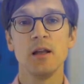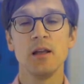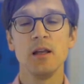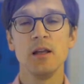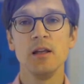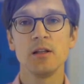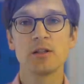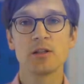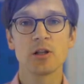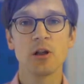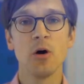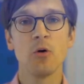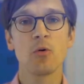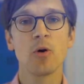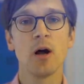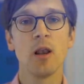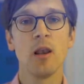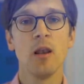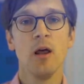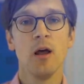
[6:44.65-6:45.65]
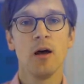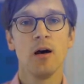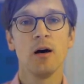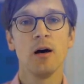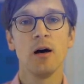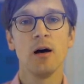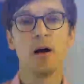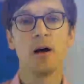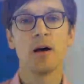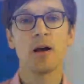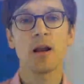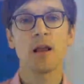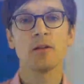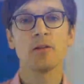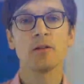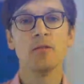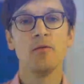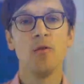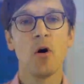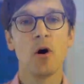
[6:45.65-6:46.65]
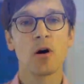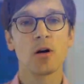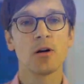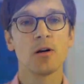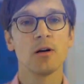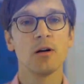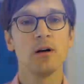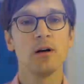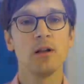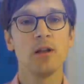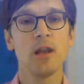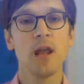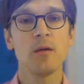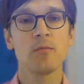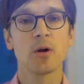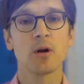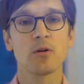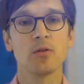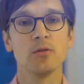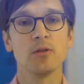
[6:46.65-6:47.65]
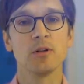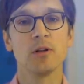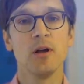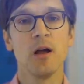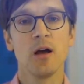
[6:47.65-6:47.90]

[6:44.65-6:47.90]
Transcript: in its local uh, random walk uh, neighborhood.